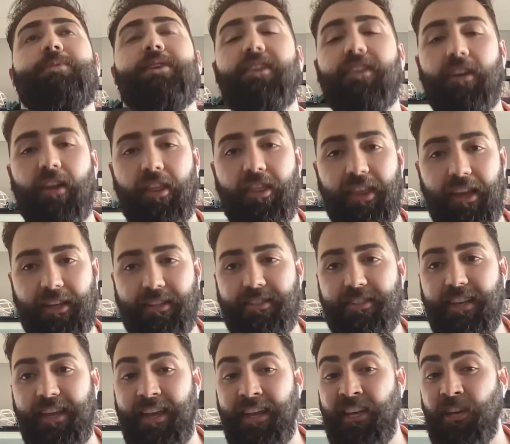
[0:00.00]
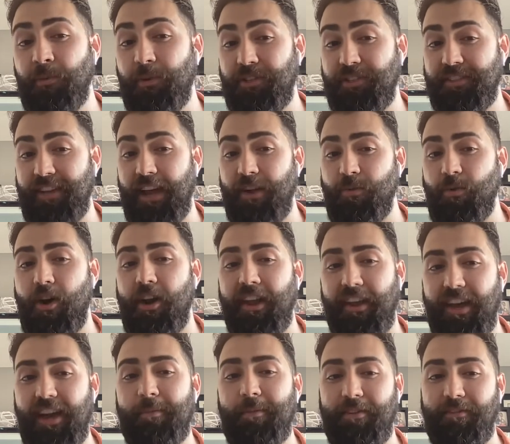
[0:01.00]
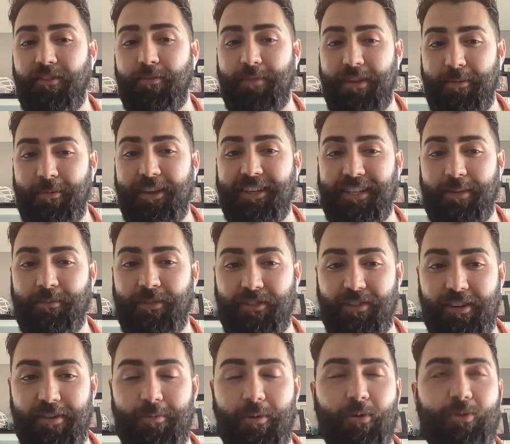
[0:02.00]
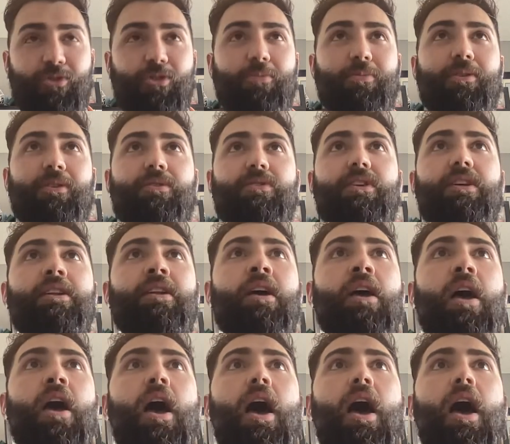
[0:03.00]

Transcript: be a little thick-skinned, which is ironic coming from me because I'm such an emotional person.